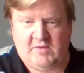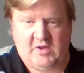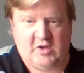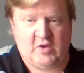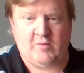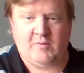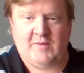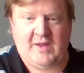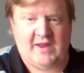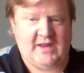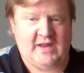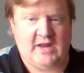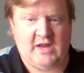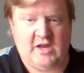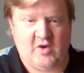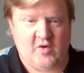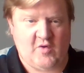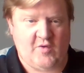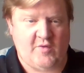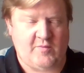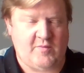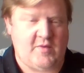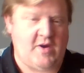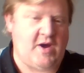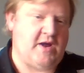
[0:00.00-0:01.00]
you making your
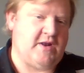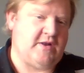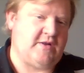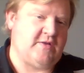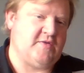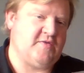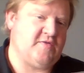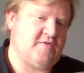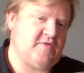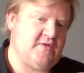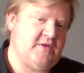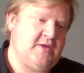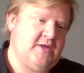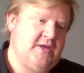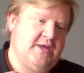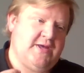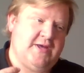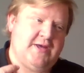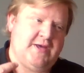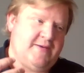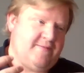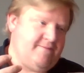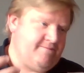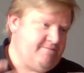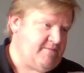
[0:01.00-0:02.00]
own models.
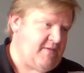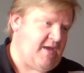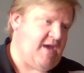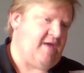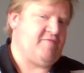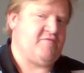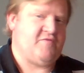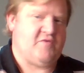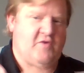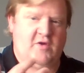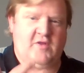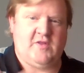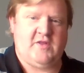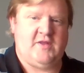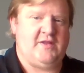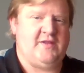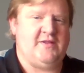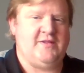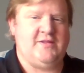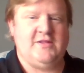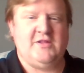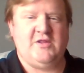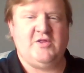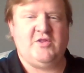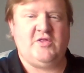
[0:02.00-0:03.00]
After all
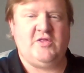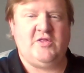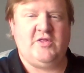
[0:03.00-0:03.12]
the